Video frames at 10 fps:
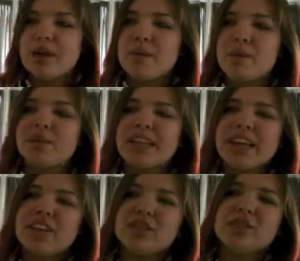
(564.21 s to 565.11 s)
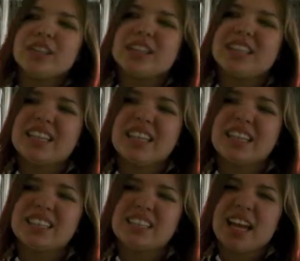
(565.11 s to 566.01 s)
But what I ultimately think
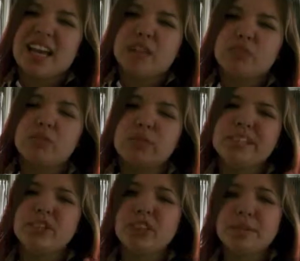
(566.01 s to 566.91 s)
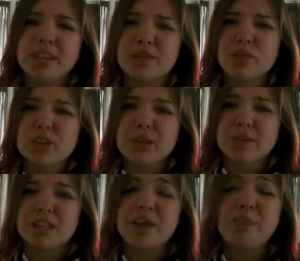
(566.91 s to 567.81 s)
is that Ruby's going to be working
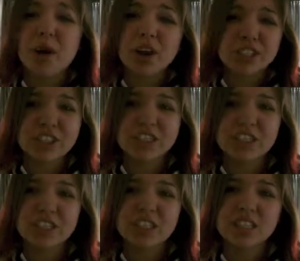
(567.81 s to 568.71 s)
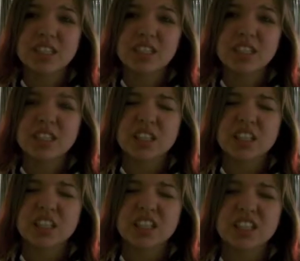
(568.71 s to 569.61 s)
with Martin,
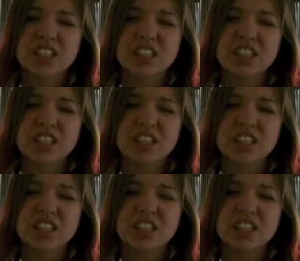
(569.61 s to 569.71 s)
and